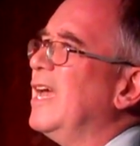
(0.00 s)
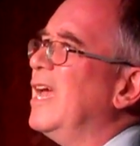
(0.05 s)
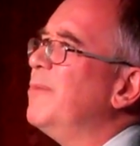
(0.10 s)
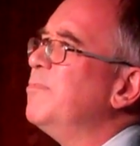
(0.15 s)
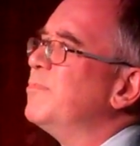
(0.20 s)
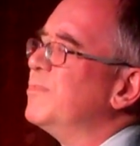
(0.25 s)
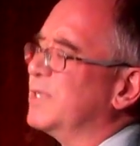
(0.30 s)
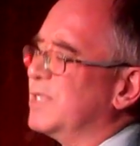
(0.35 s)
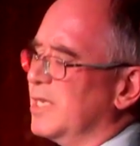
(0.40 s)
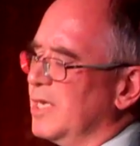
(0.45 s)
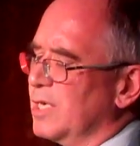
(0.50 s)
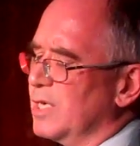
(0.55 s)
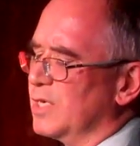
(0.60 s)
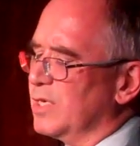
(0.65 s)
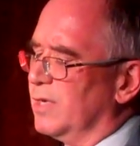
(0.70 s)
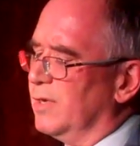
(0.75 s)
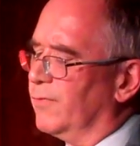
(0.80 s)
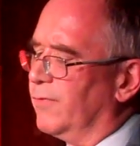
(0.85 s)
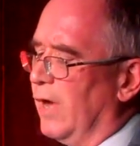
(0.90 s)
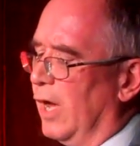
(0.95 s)

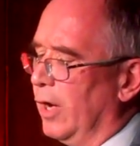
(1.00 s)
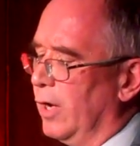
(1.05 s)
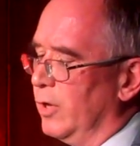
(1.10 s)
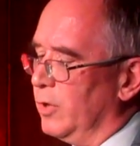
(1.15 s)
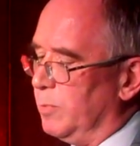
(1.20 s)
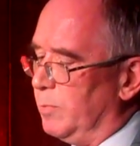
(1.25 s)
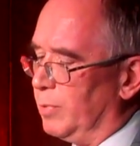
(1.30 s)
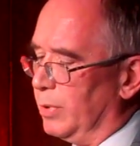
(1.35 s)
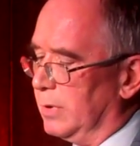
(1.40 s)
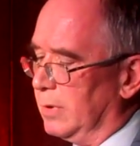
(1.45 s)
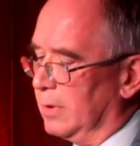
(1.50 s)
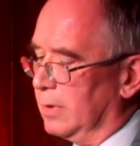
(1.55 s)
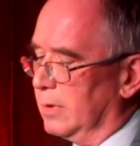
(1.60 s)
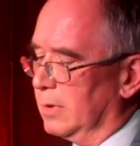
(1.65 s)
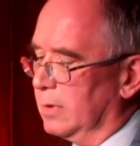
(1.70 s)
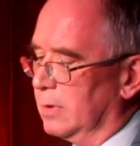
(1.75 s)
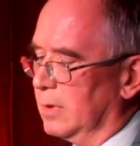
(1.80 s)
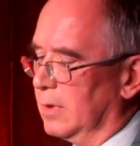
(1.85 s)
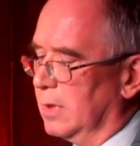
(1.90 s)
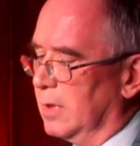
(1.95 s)
emptied of hope.
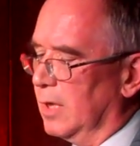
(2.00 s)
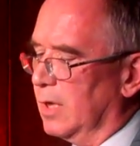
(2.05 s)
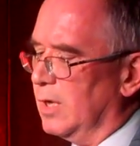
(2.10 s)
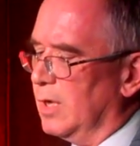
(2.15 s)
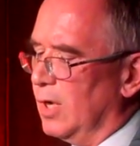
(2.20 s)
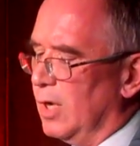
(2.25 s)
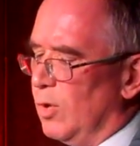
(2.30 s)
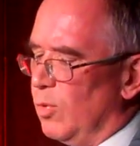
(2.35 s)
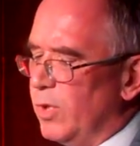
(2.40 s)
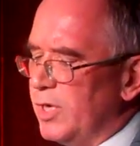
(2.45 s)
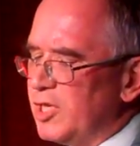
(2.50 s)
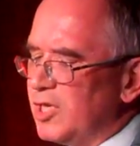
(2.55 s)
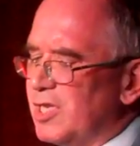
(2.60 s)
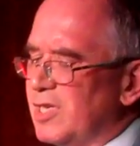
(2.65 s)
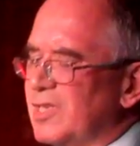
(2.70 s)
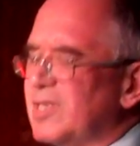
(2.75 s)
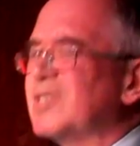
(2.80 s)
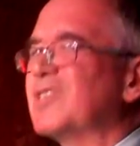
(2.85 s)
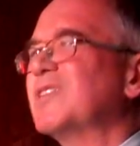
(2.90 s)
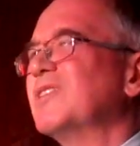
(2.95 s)

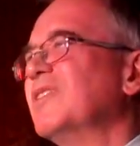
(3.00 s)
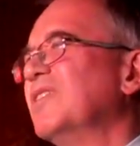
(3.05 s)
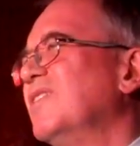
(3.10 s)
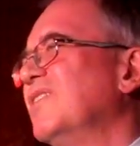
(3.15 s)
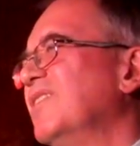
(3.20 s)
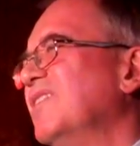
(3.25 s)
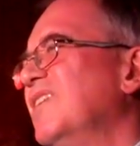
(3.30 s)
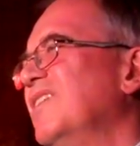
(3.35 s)
Wishes